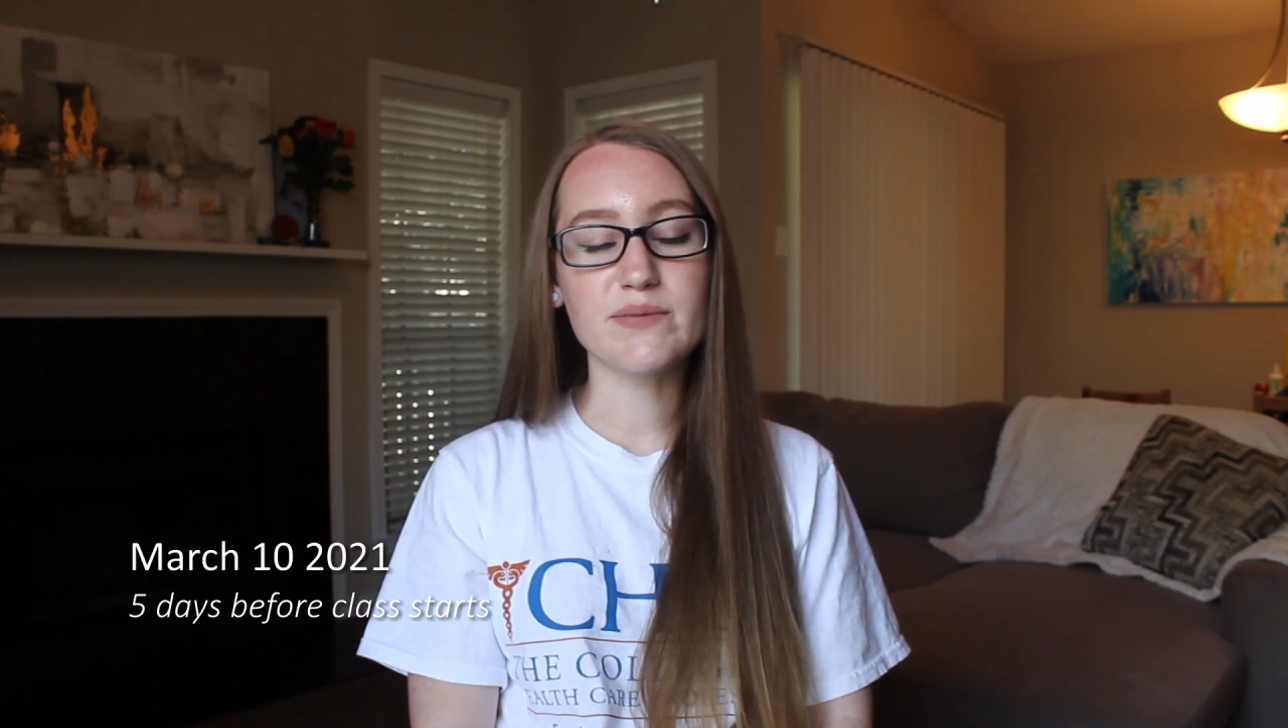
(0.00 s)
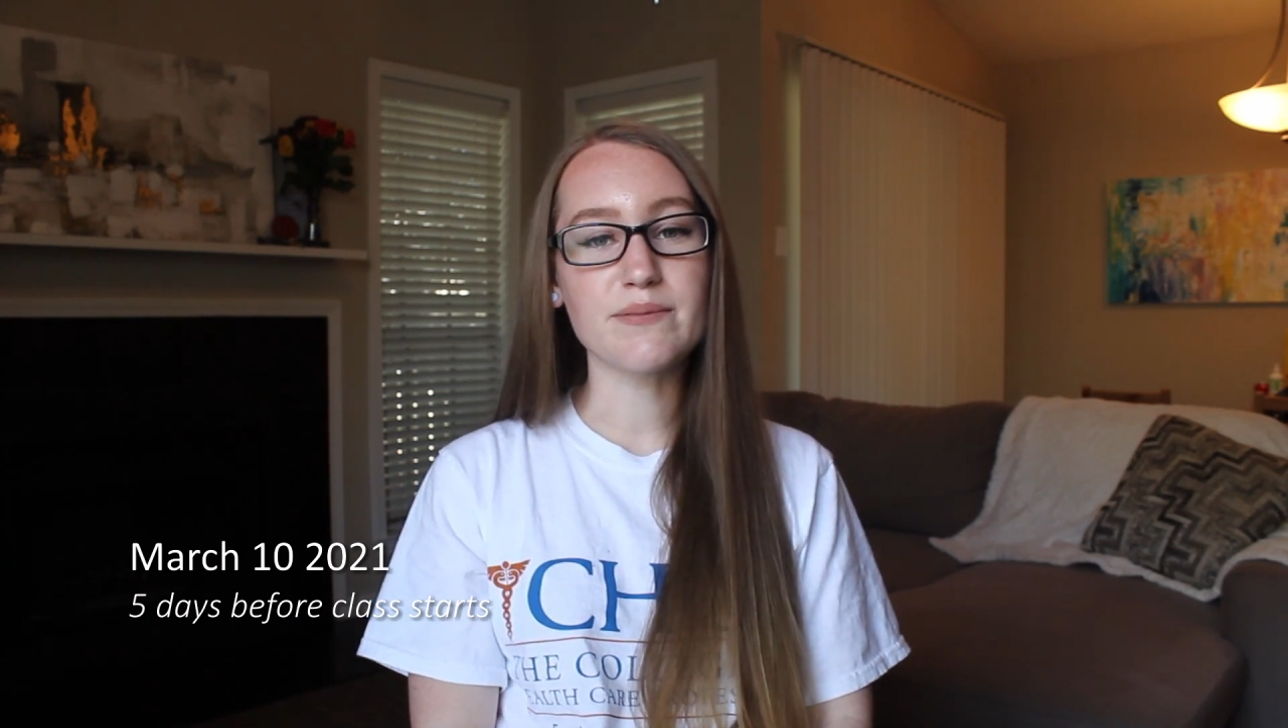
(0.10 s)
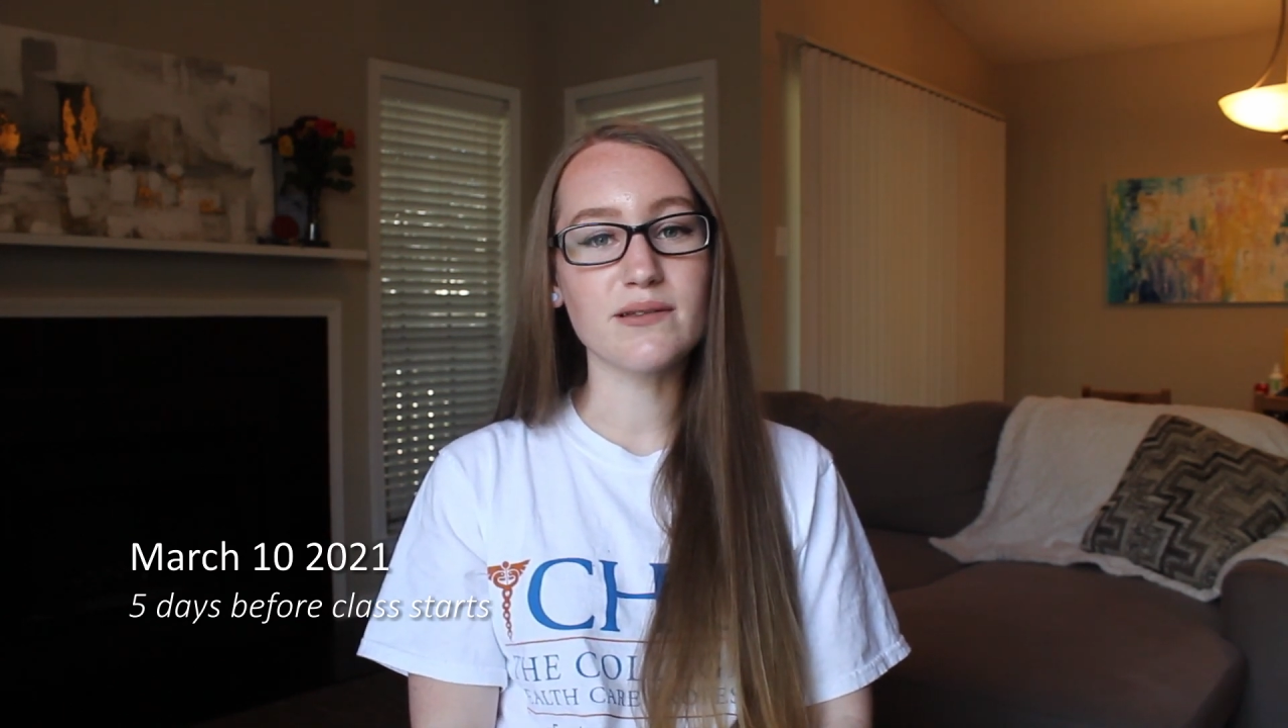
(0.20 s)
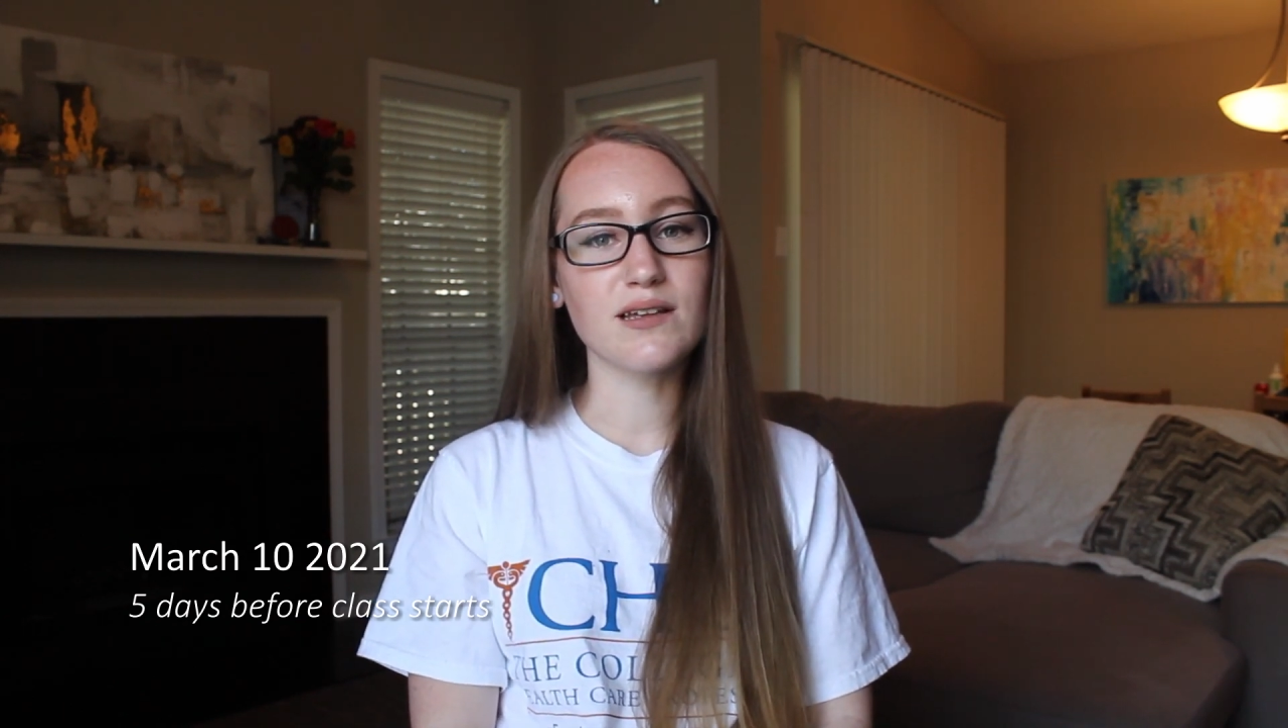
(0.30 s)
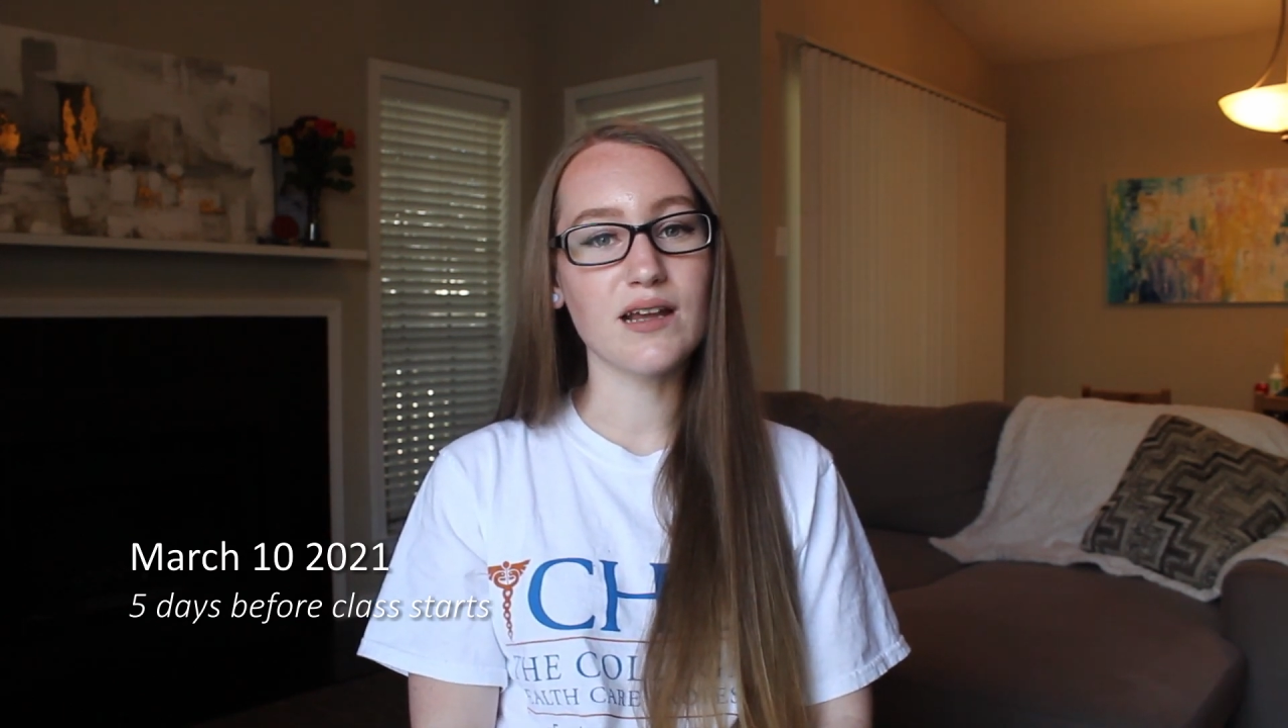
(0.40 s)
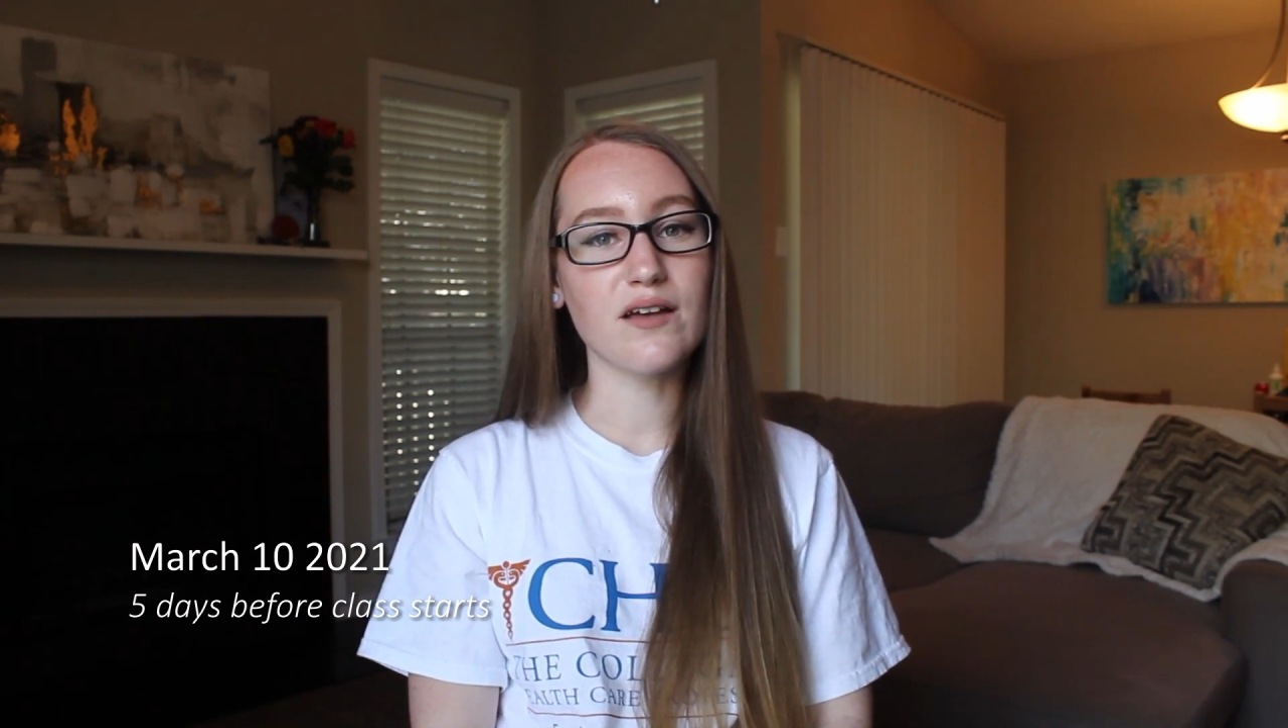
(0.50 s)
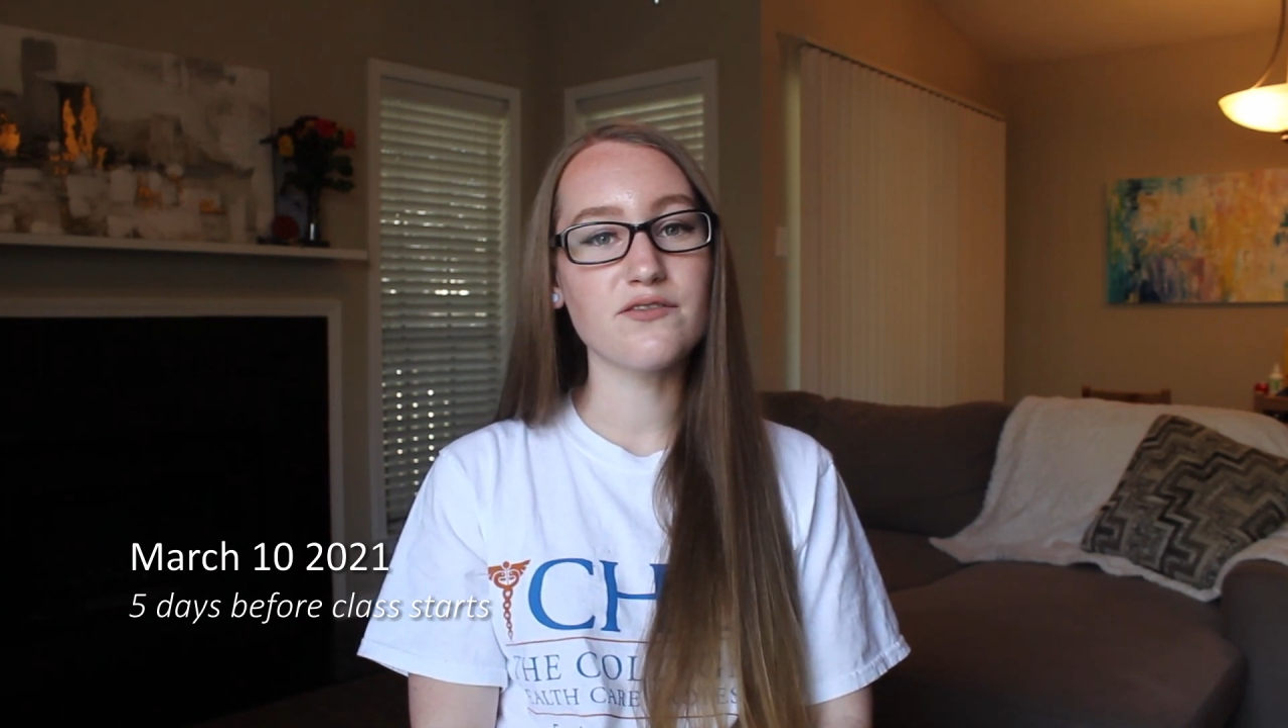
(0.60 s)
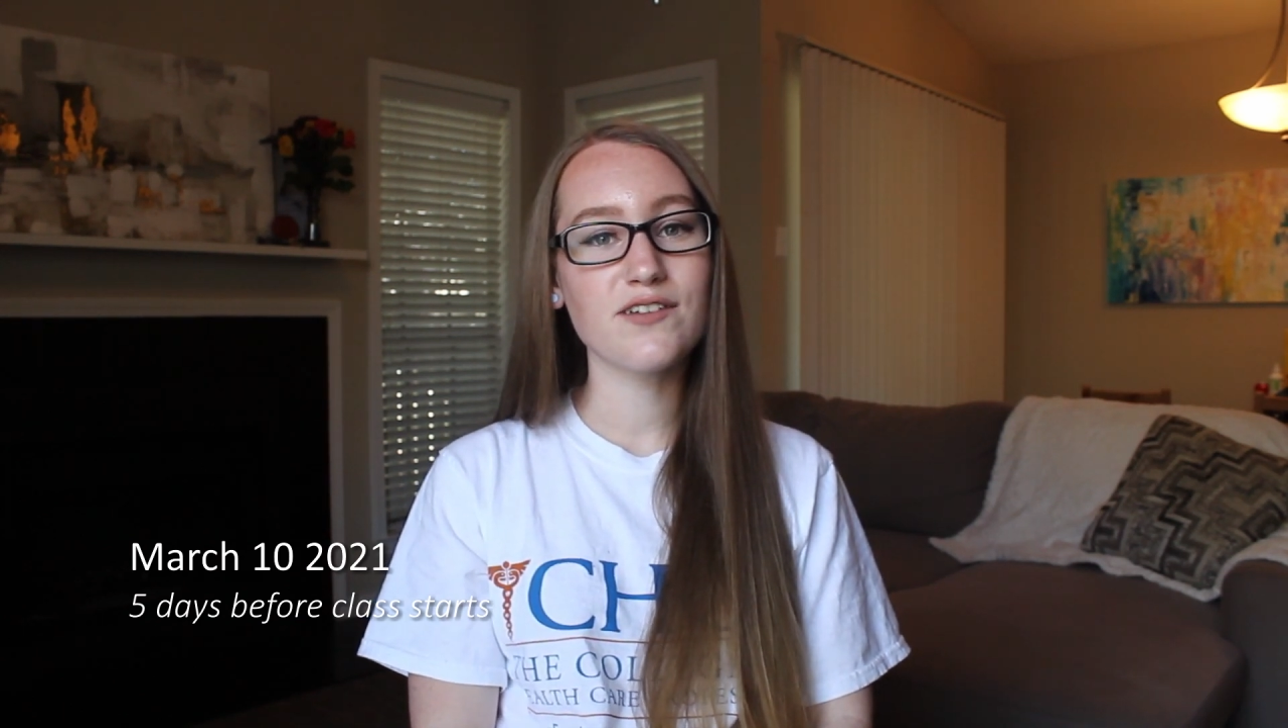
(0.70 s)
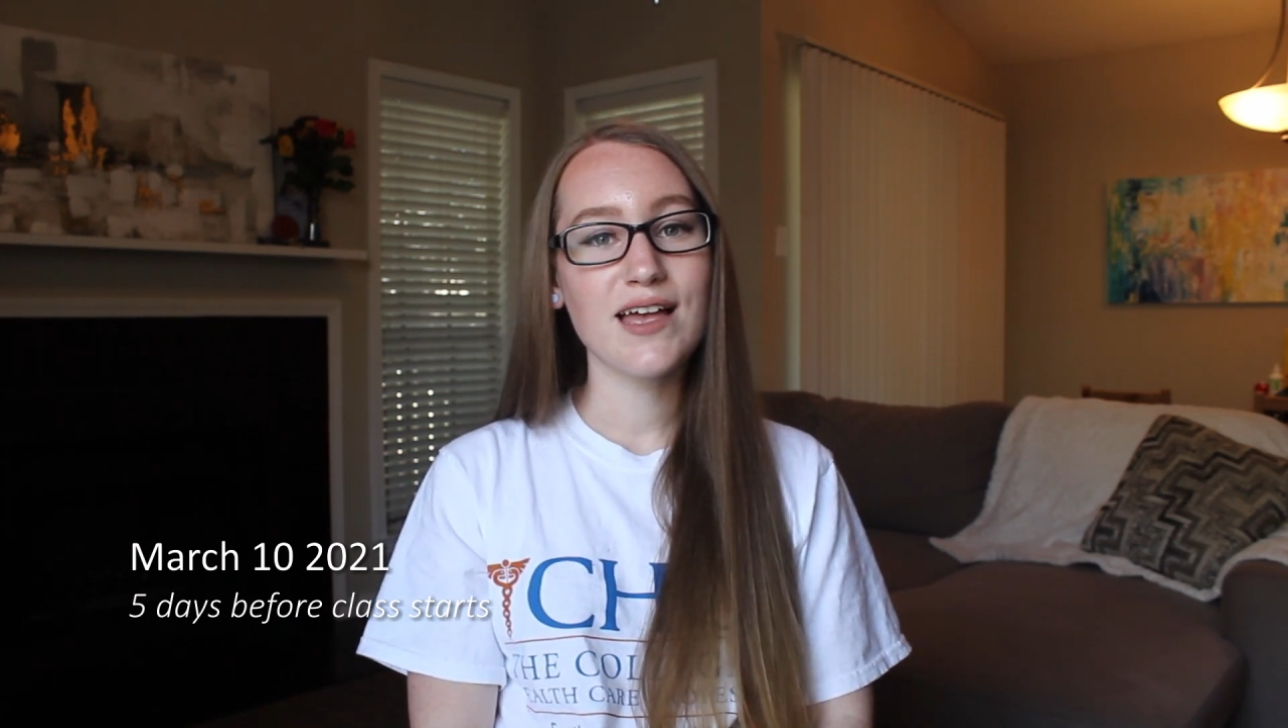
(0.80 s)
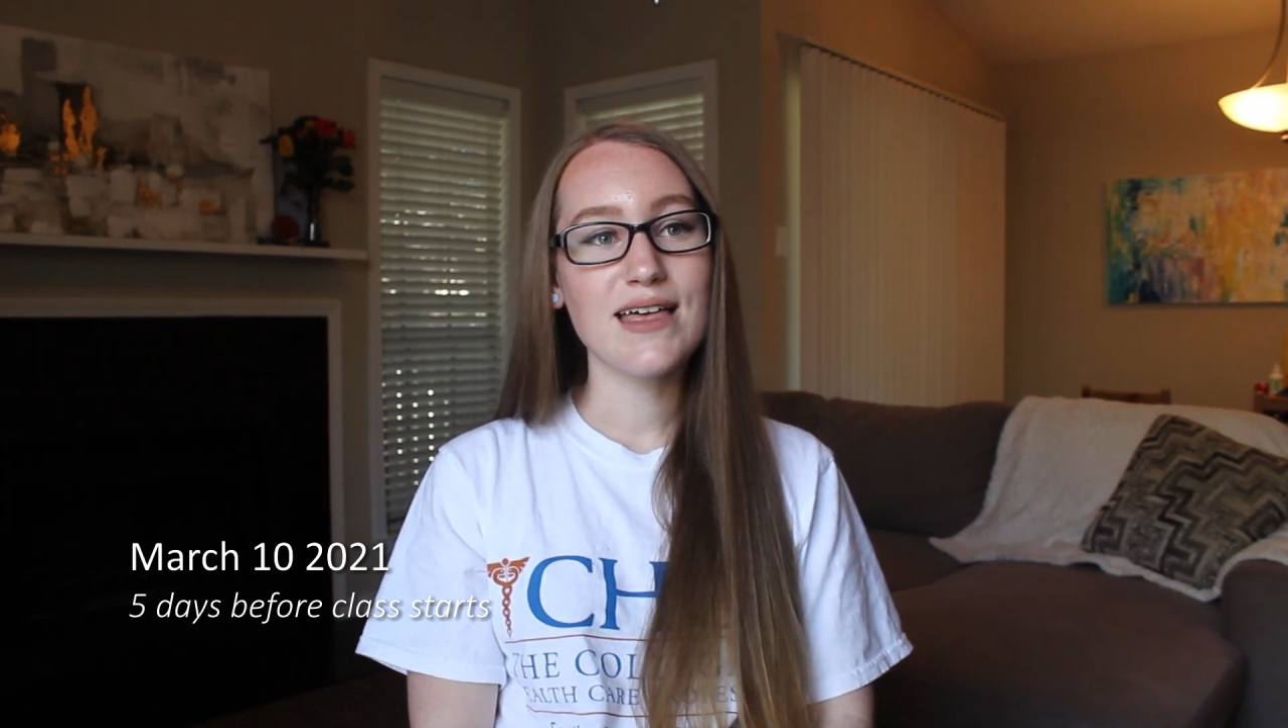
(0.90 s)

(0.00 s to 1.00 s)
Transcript: people enough